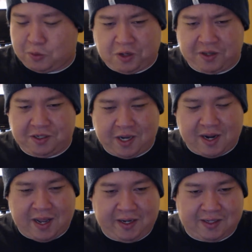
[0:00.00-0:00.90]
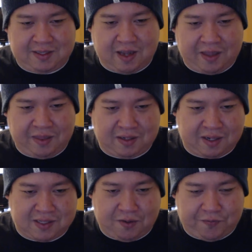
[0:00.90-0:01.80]
Return of the Jedi I think
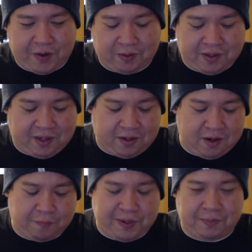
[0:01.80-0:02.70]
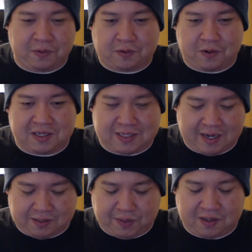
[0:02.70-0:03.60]
it gets unfairly, people
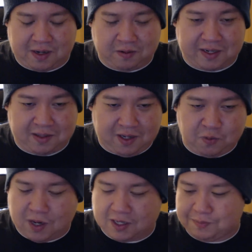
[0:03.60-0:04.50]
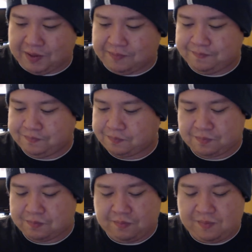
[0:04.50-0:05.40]
criticize it because they don't like the Ewoks. But
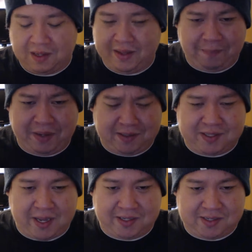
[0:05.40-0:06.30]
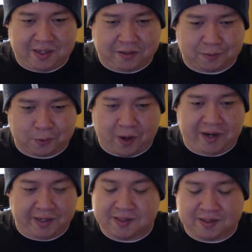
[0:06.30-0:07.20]
that being said, it's still
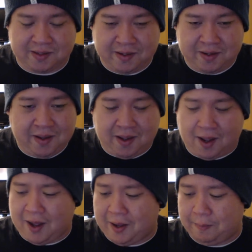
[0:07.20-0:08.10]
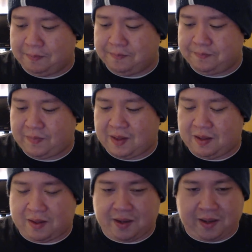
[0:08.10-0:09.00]
greatness.
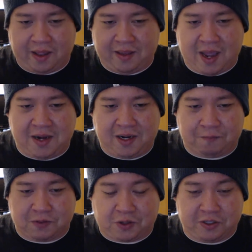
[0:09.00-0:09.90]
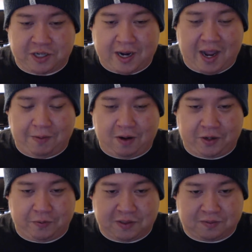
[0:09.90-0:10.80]
The ending of Return of the Jedi, I would
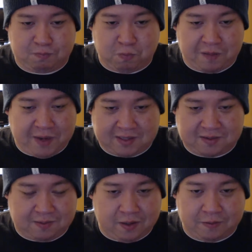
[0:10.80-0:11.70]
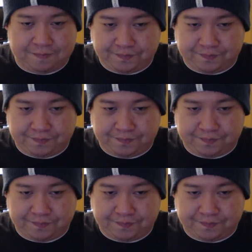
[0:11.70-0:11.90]
argue, is one of the best,